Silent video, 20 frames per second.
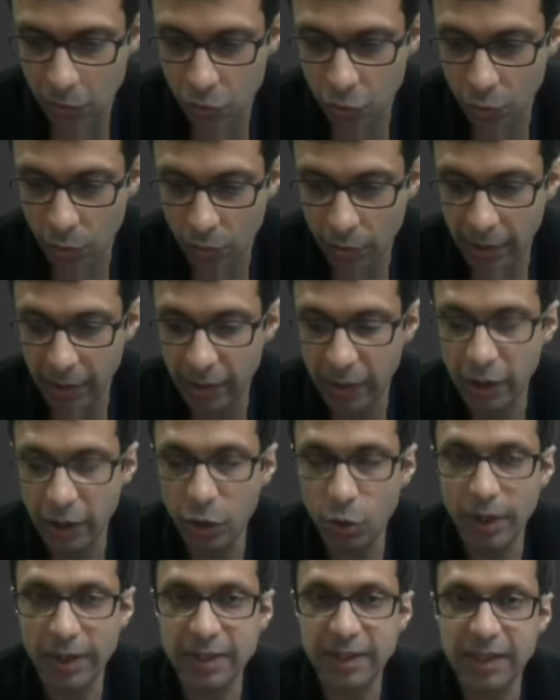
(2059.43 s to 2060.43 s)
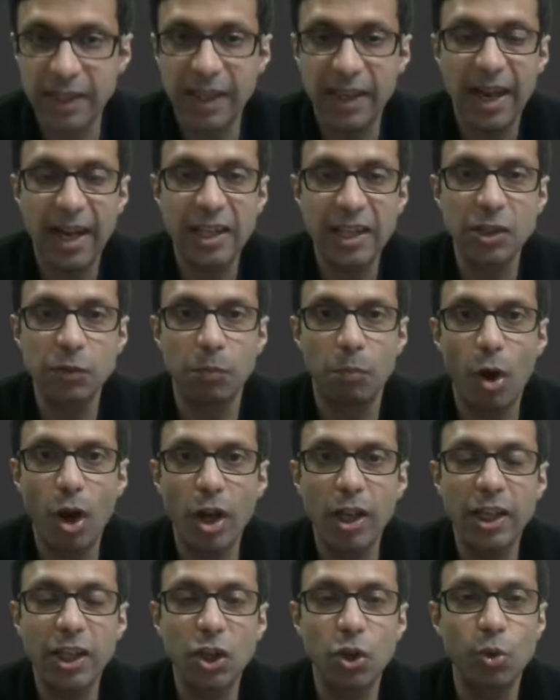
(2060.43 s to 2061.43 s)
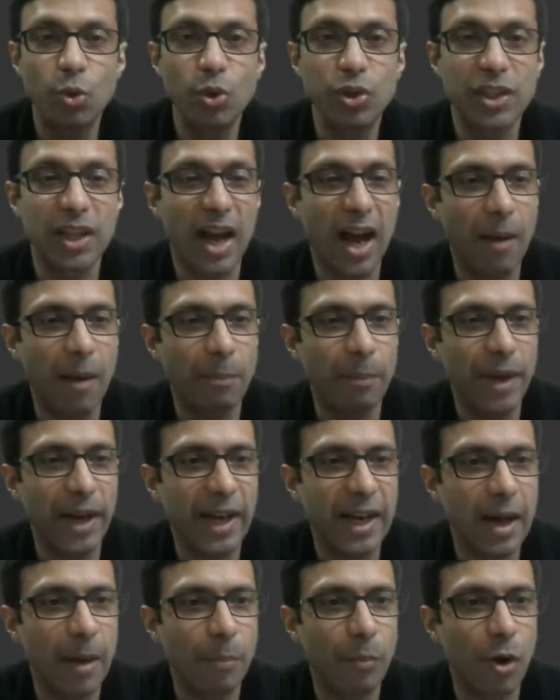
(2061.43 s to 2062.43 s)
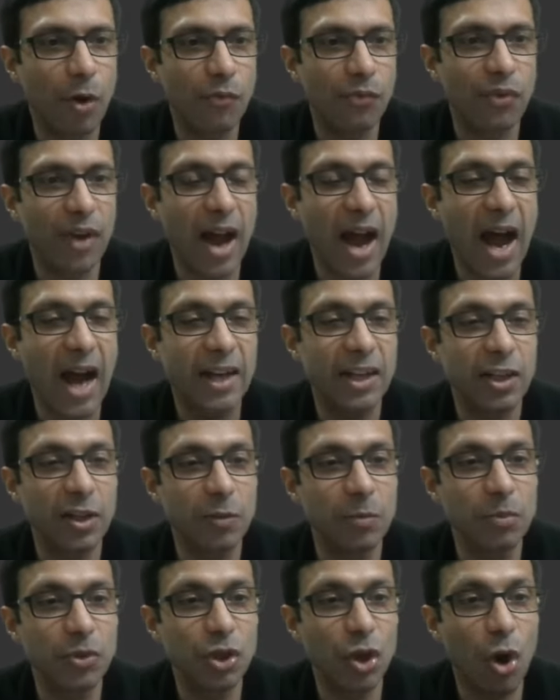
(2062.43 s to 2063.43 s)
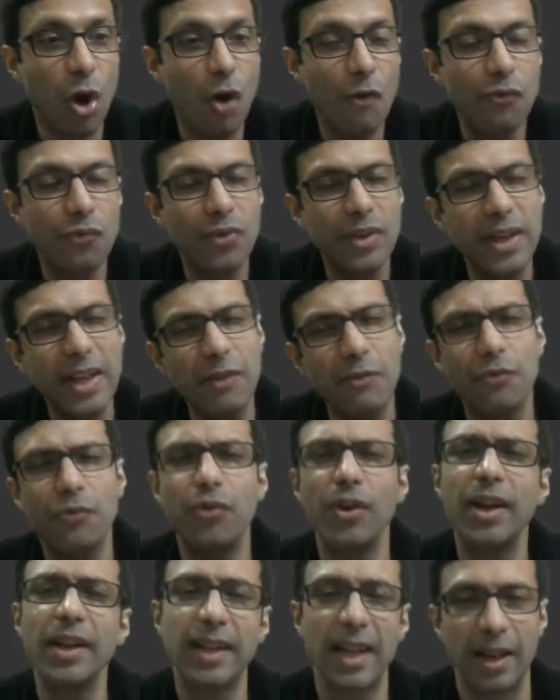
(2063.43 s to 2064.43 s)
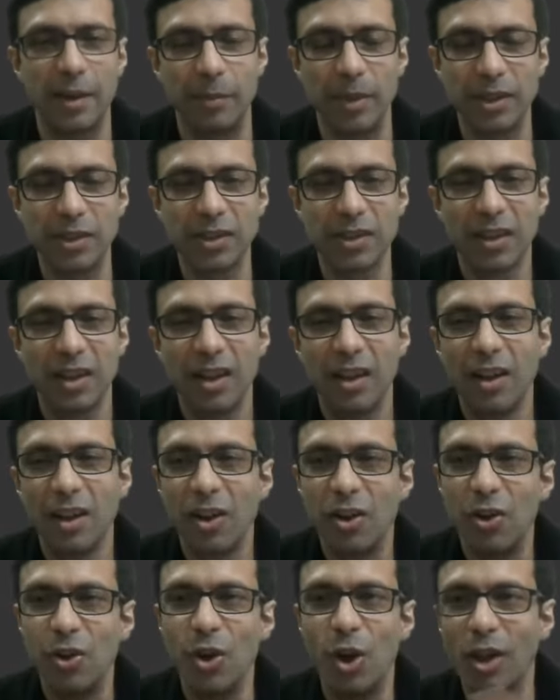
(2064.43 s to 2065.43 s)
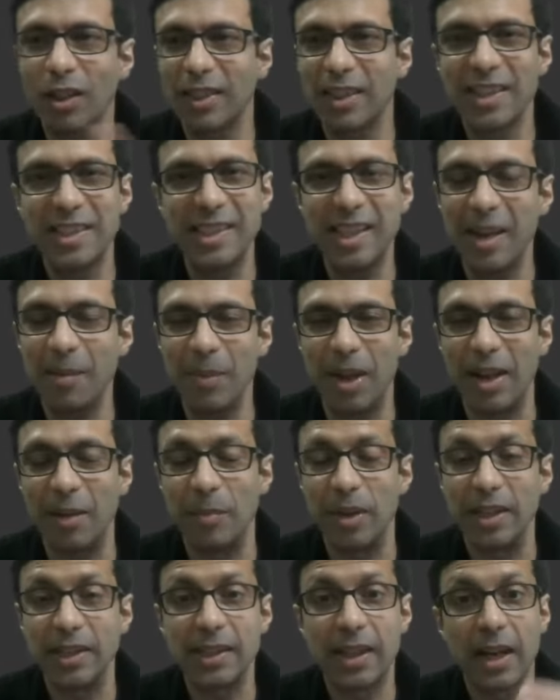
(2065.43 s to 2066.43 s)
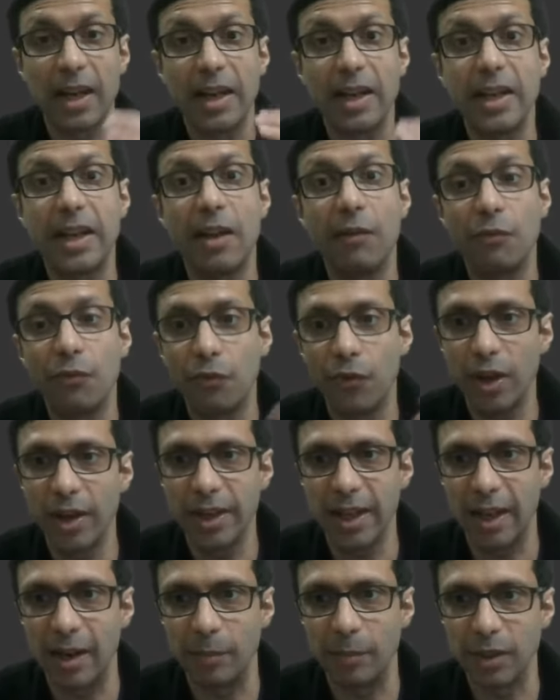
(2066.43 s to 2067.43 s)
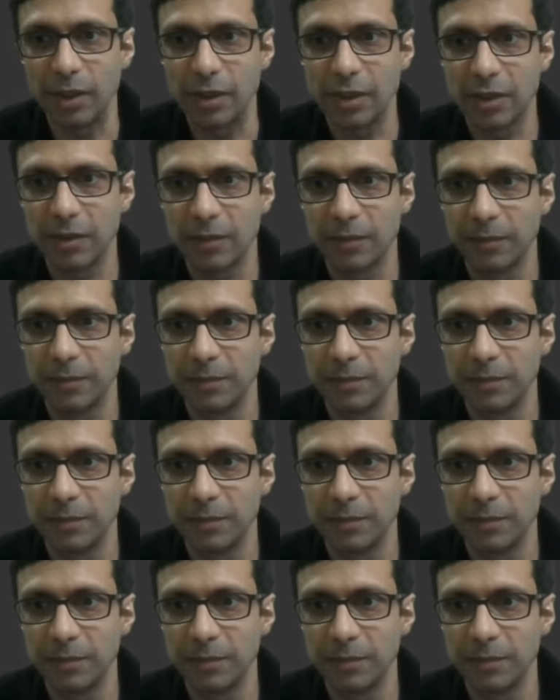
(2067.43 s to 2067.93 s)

So clearly you can see, guys, molecules are made up of atoms of different elements, not the same element, different elements.